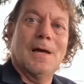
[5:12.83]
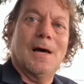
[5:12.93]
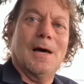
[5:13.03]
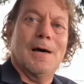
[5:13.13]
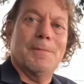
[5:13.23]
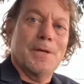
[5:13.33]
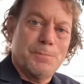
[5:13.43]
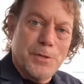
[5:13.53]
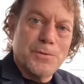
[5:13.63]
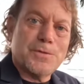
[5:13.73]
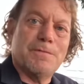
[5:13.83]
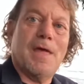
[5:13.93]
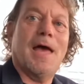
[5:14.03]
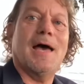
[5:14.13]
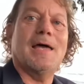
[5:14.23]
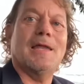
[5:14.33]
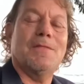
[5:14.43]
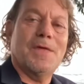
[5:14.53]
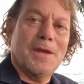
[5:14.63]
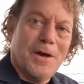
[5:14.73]
an abuse of that, and
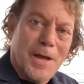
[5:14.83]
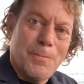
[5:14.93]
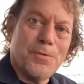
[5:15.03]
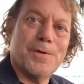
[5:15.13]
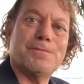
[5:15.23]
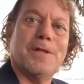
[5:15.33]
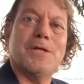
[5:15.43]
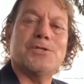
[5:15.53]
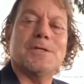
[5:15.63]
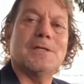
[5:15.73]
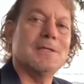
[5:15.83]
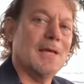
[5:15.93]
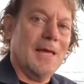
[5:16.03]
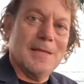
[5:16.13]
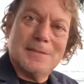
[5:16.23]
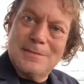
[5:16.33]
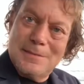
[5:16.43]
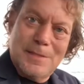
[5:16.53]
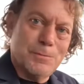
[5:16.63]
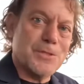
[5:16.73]
then a hyperinflation and
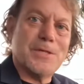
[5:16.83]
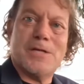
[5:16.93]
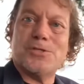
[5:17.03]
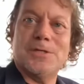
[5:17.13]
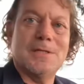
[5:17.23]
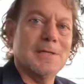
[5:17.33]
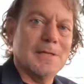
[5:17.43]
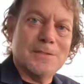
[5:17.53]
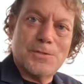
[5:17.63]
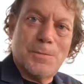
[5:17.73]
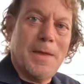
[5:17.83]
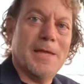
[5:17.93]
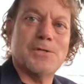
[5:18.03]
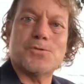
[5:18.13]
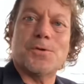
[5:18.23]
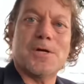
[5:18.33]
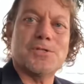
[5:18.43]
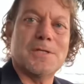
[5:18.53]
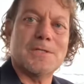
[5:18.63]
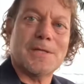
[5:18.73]
a recession and demand
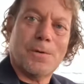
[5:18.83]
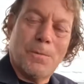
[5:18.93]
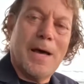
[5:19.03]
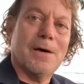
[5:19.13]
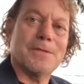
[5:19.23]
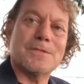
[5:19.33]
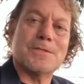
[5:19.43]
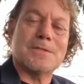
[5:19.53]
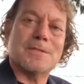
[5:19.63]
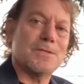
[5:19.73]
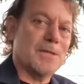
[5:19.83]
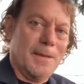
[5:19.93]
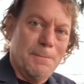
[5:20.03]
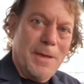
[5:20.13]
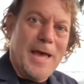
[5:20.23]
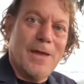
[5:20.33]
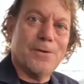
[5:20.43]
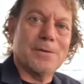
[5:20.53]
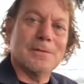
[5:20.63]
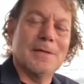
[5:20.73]
destruction. It's like, wow, this same
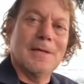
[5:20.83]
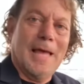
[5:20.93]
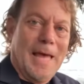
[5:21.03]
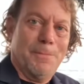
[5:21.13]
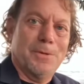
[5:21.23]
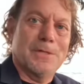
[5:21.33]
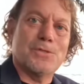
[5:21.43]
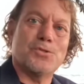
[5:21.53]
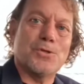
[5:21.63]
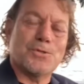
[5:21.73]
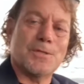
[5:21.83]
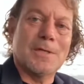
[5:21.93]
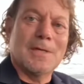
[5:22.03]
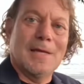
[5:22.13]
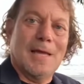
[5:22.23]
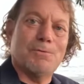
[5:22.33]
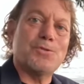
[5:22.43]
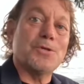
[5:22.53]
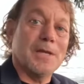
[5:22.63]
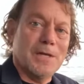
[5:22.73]
pattern happened. It's just, it was
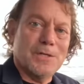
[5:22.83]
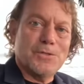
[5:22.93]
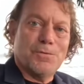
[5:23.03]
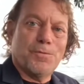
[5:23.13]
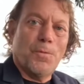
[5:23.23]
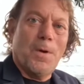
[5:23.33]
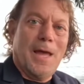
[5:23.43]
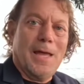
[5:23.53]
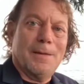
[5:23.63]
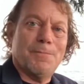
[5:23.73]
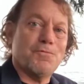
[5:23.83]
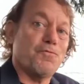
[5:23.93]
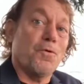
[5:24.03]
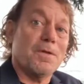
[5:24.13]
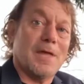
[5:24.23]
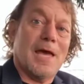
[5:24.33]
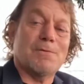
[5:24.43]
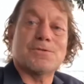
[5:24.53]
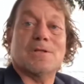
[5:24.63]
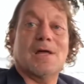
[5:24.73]
done in a different way. Before that, there
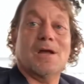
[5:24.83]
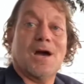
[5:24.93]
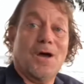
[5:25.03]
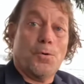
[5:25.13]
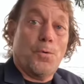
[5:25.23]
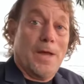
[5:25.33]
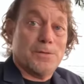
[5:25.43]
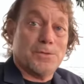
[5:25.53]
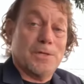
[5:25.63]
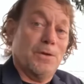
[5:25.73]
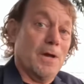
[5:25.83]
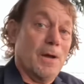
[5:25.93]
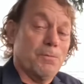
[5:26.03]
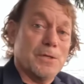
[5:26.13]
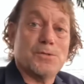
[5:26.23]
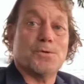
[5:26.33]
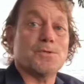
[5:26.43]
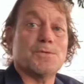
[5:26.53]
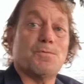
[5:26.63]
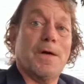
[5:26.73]
was a lot of conquest, and you got
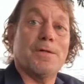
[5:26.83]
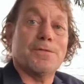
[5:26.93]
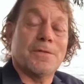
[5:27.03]
resources, wealth,